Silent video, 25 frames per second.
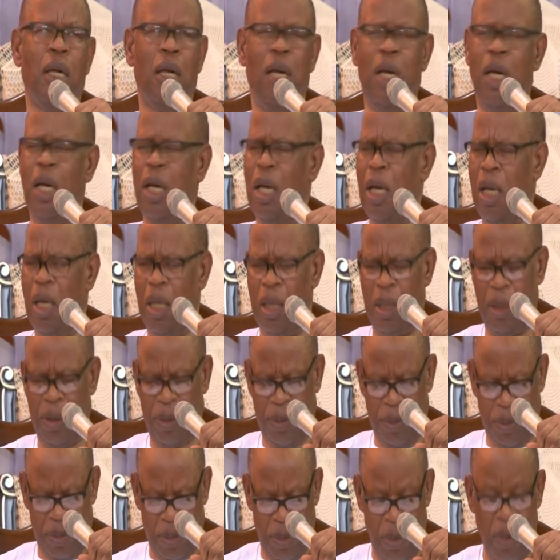Ah.
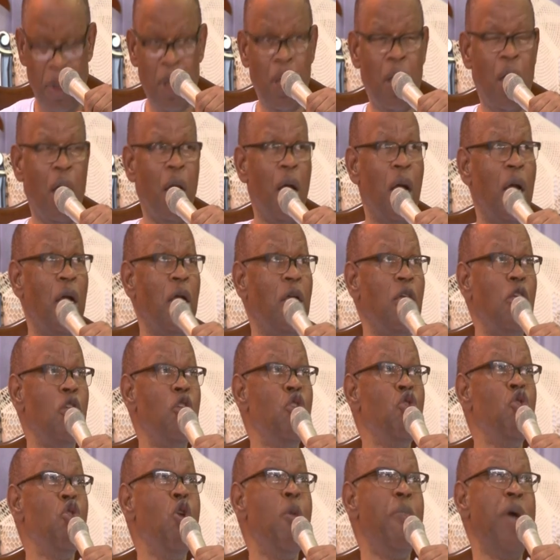
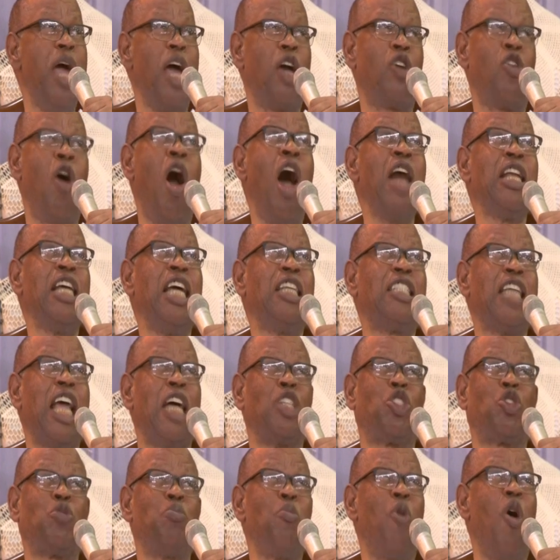You may call it
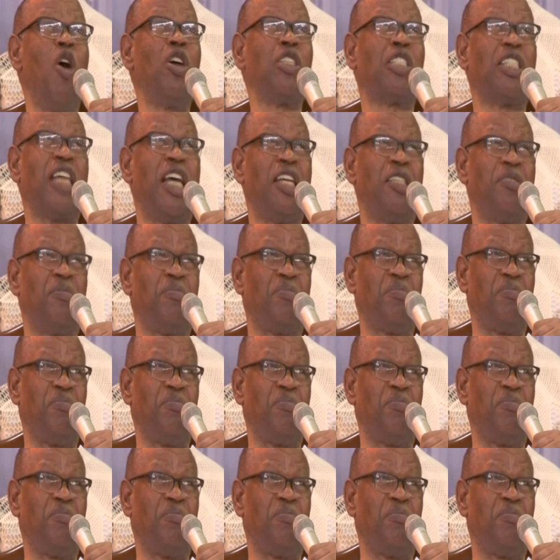a small thing.